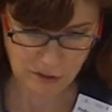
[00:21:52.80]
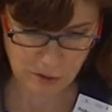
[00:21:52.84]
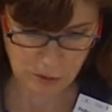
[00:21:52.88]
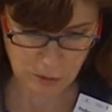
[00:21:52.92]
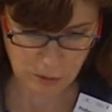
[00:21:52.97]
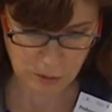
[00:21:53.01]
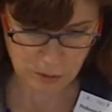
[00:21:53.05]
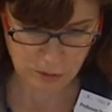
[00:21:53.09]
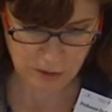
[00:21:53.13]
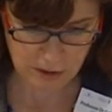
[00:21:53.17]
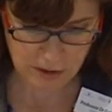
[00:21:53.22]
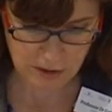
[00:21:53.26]

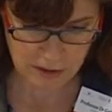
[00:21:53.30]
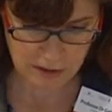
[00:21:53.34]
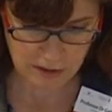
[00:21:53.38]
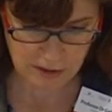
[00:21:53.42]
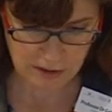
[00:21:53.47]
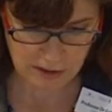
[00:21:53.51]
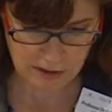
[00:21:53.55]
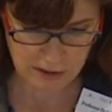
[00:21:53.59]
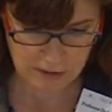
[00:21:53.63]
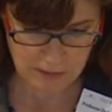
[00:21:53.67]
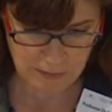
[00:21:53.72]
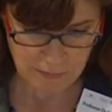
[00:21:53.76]

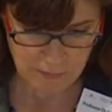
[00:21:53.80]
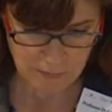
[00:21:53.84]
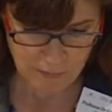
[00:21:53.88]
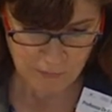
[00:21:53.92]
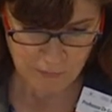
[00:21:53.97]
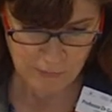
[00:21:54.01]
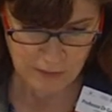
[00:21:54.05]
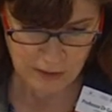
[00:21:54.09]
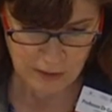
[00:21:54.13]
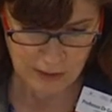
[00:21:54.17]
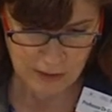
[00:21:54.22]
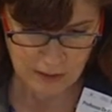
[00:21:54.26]
sources,
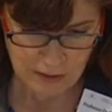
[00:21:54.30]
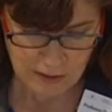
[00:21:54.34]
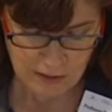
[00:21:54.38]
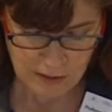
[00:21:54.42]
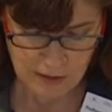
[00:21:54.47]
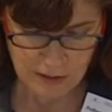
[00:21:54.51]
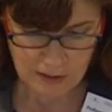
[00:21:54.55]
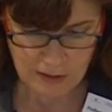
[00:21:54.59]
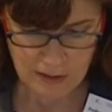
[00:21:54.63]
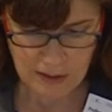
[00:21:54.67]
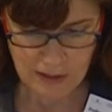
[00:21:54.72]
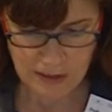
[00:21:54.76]

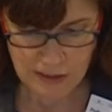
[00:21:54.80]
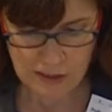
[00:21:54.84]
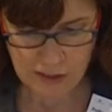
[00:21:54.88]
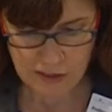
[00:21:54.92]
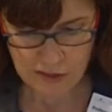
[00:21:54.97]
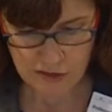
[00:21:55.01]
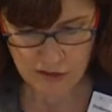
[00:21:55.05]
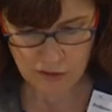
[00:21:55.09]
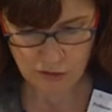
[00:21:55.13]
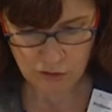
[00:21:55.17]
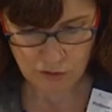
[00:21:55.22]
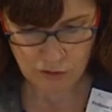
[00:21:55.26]
a
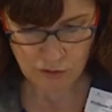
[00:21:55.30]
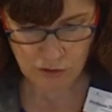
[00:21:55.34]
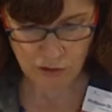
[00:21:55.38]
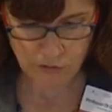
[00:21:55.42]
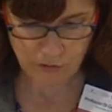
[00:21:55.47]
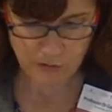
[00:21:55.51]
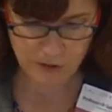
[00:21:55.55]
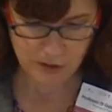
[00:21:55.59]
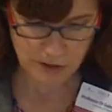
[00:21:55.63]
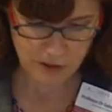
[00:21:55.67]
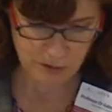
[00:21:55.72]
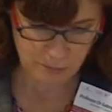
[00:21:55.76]
liaison
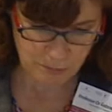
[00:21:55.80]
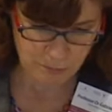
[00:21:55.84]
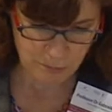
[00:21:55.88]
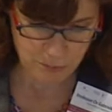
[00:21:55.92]
office in